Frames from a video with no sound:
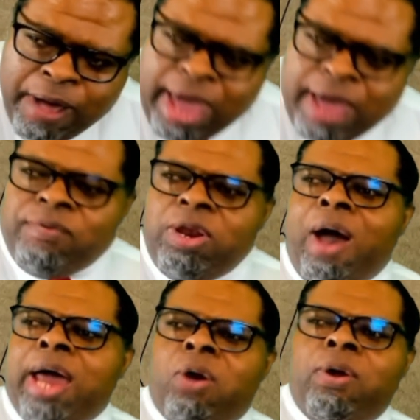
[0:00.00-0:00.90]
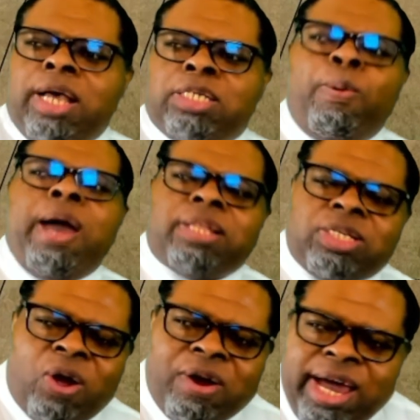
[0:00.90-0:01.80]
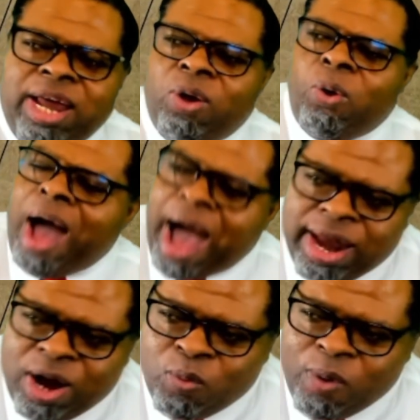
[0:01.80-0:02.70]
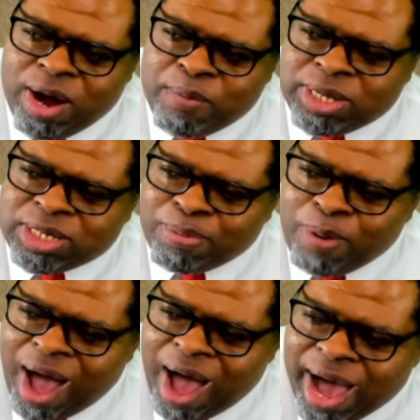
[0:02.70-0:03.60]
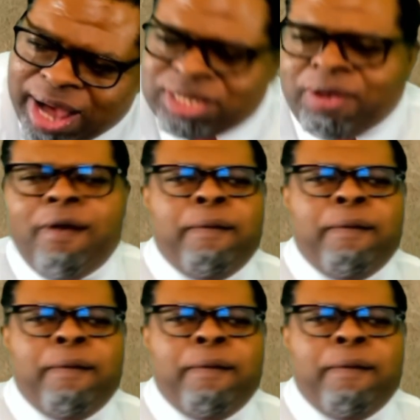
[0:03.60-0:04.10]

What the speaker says: even though I don't expect the tornado, I don't want to be surprised.